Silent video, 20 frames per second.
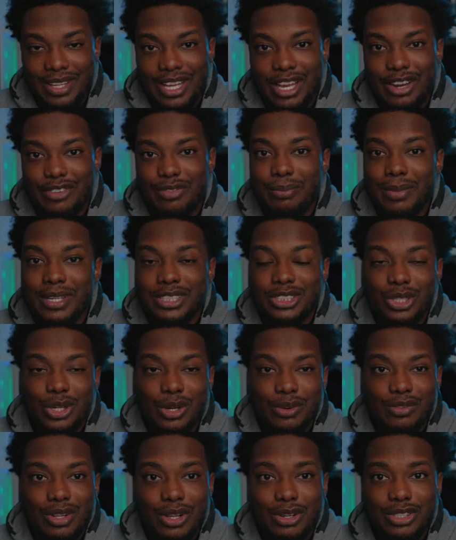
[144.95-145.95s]
Information
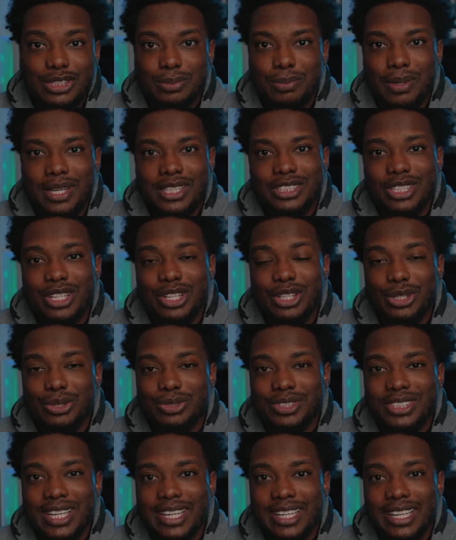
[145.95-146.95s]
overload is basically you
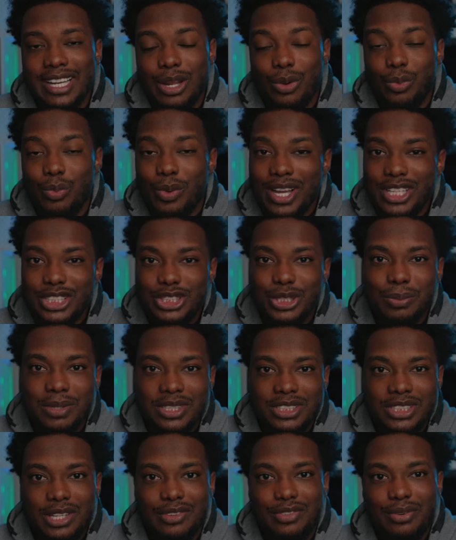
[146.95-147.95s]
taking in way too
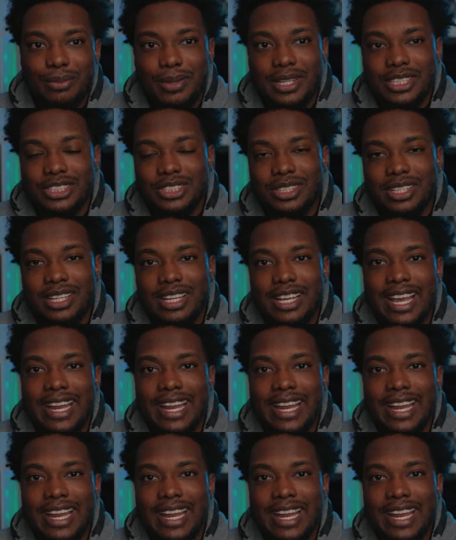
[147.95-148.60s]
much information